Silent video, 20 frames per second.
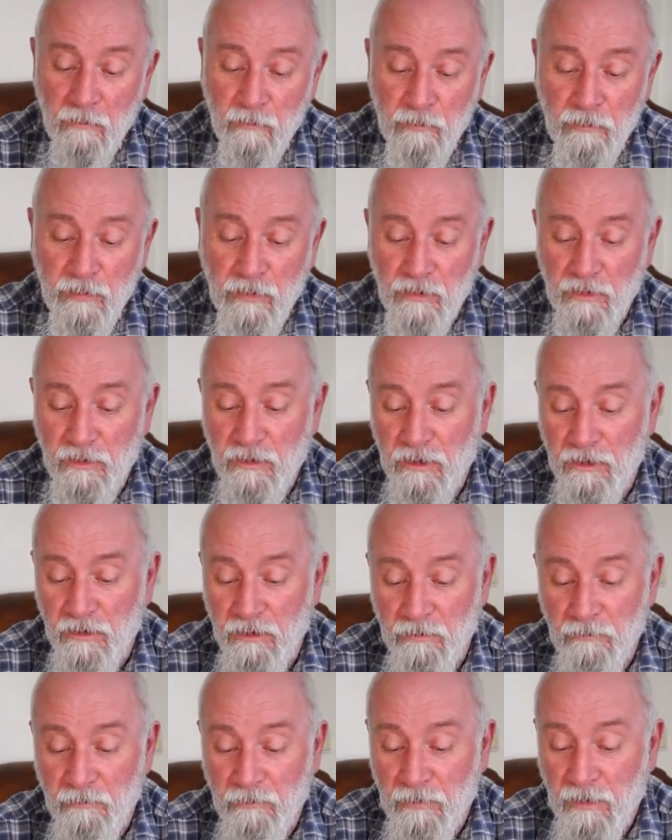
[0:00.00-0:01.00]
Put
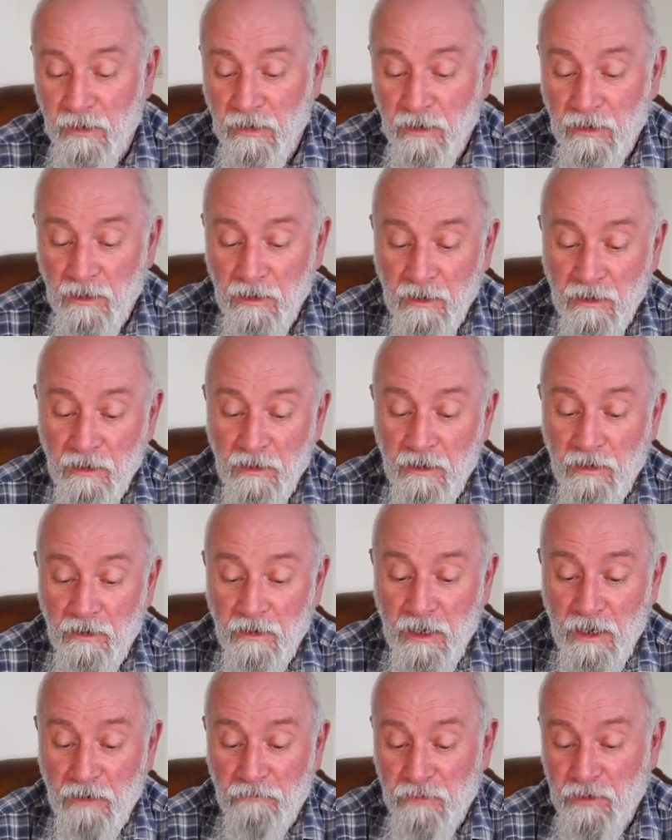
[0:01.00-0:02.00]
your
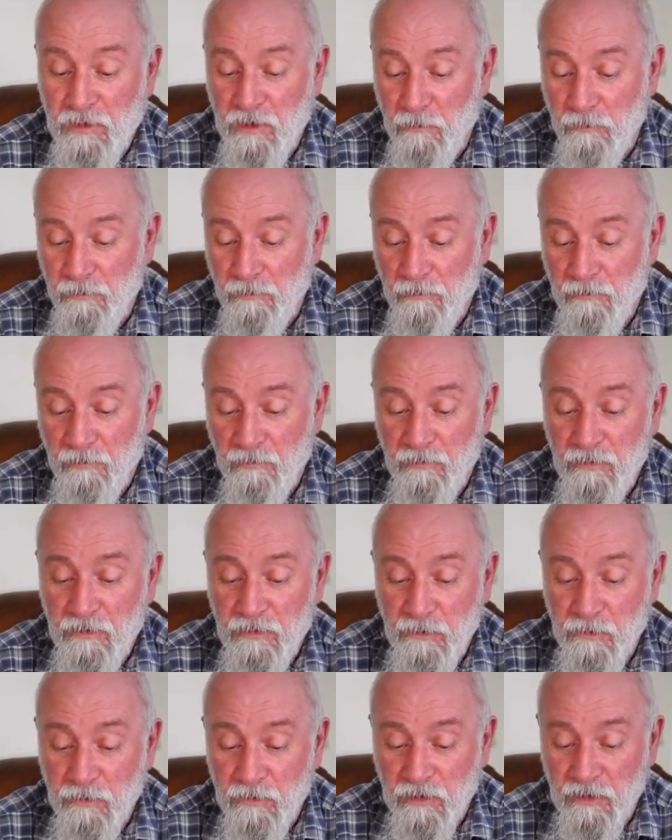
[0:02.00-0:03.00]
f-stop chosen